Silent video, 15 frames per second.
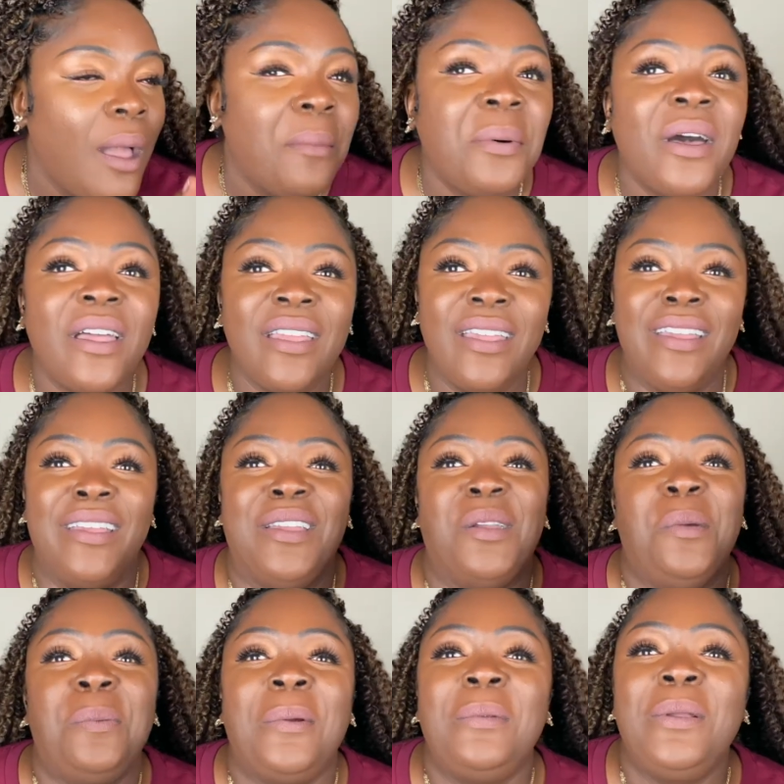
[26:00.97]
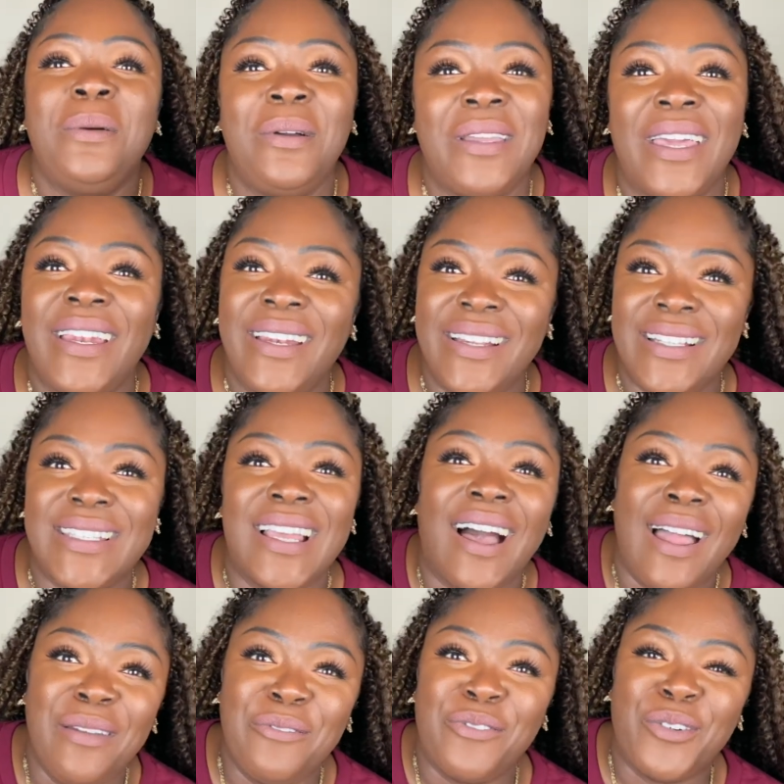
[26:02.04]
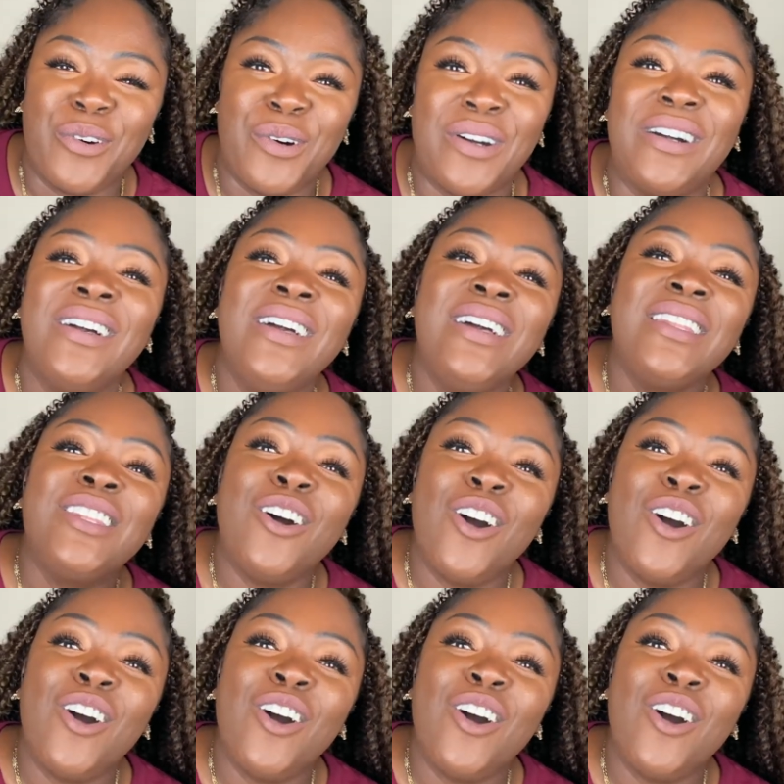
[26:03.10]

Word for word: but you probably won't get it in time for the